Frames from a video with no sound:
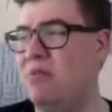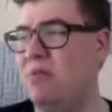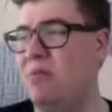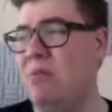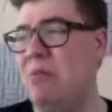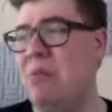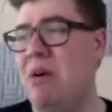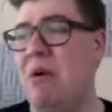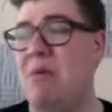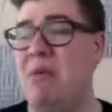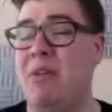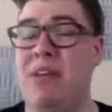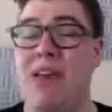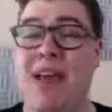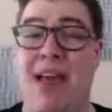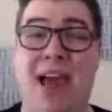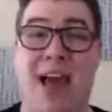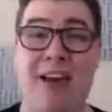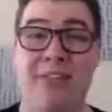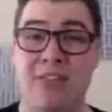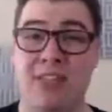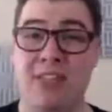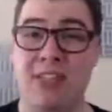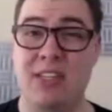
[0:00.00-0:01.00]
probably
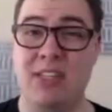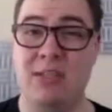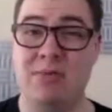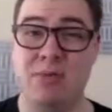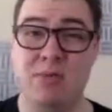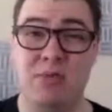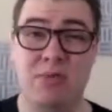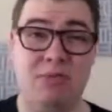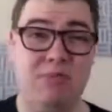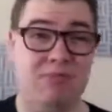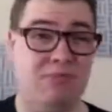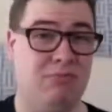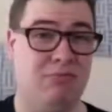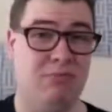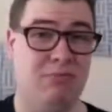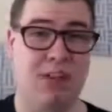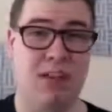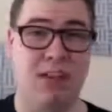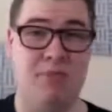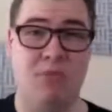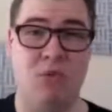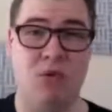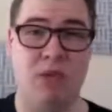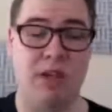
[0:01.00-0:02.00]
half a teaspoon
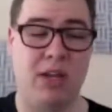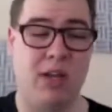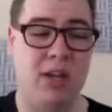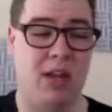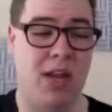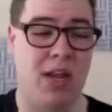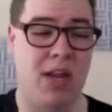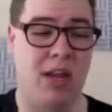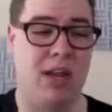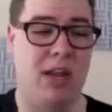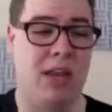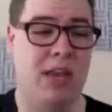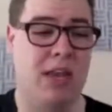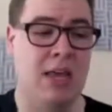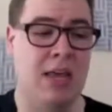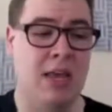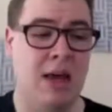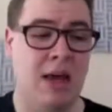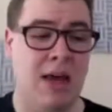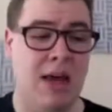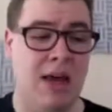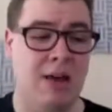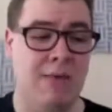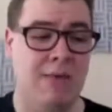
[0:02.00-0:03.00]
morning and night.
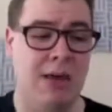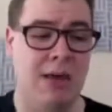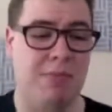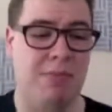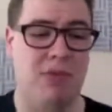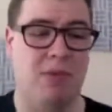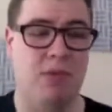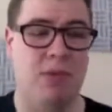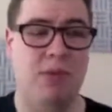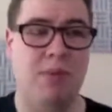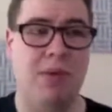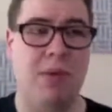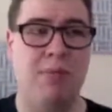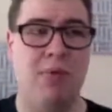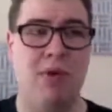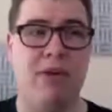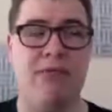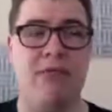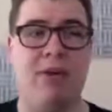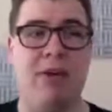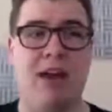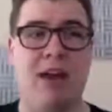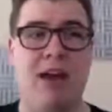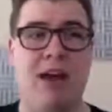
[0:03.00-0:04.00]
And between my
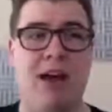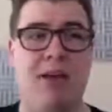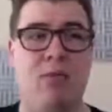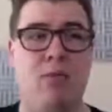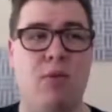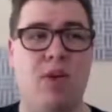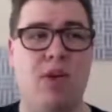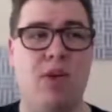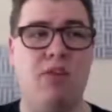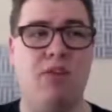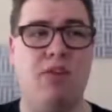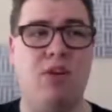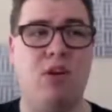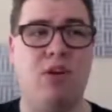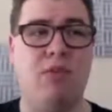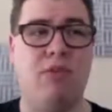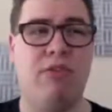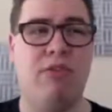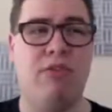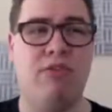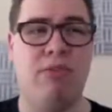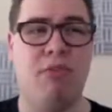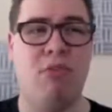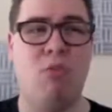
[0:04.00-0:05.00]
boyfriend and I, we go
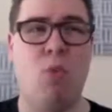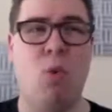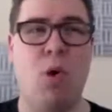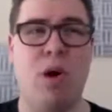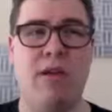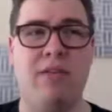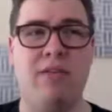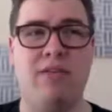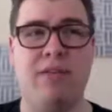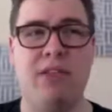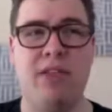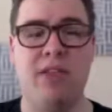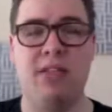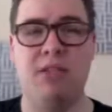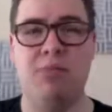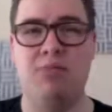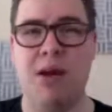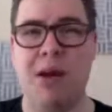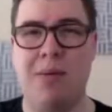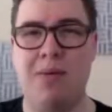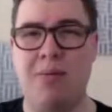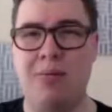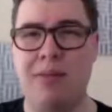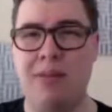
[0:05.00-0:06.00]
through one of these
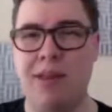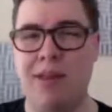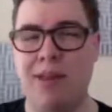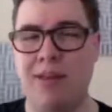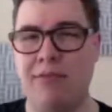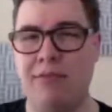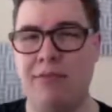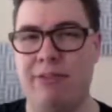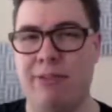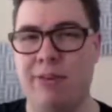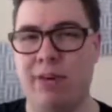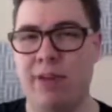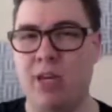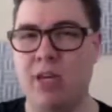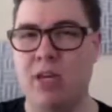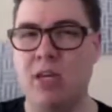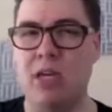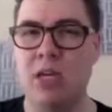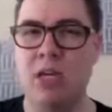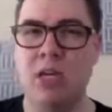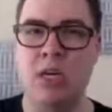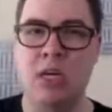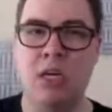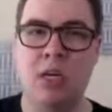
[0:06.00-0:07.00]
probably every
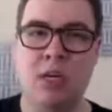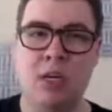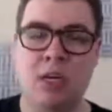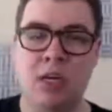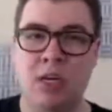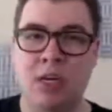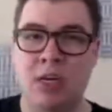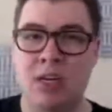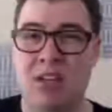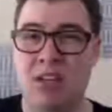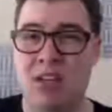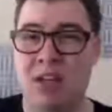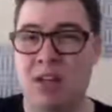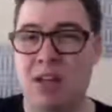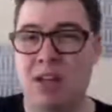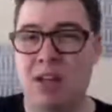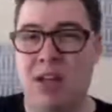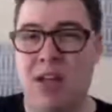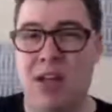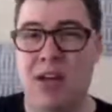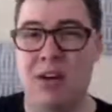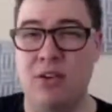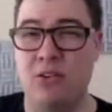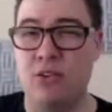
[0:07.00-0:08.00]

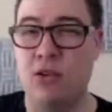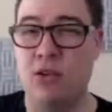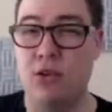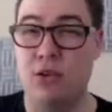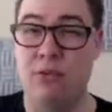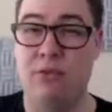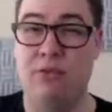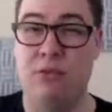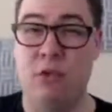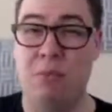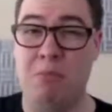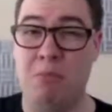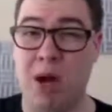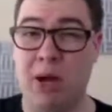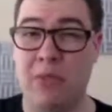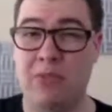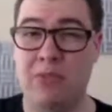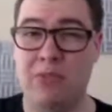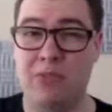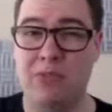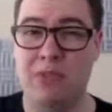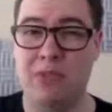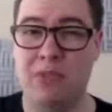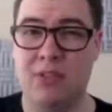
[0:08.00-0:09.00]
2 to 4
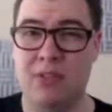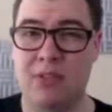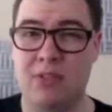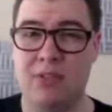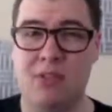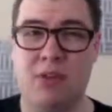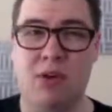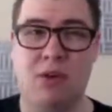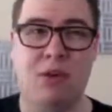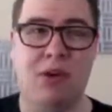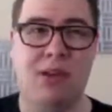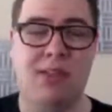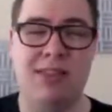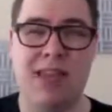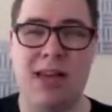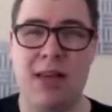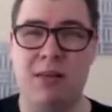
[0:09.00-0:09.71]
months. So